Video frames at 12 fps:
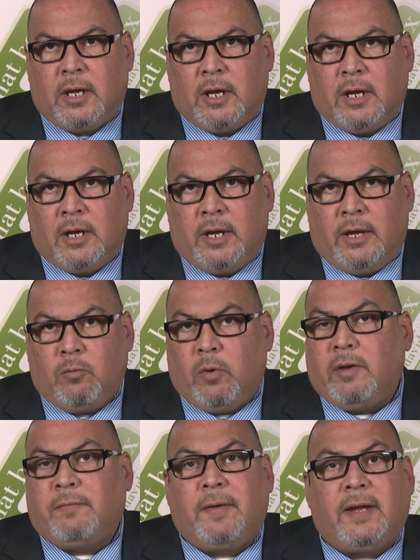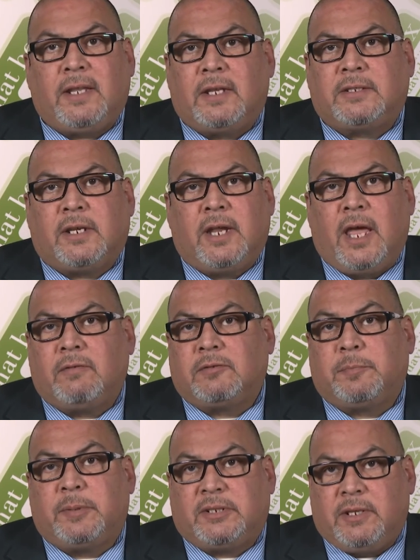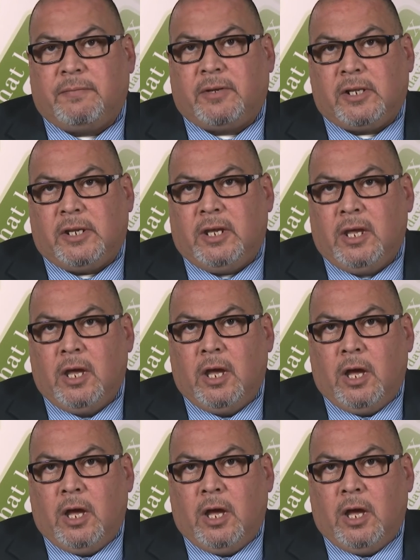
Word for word: uh, and what effect that's going to have specifically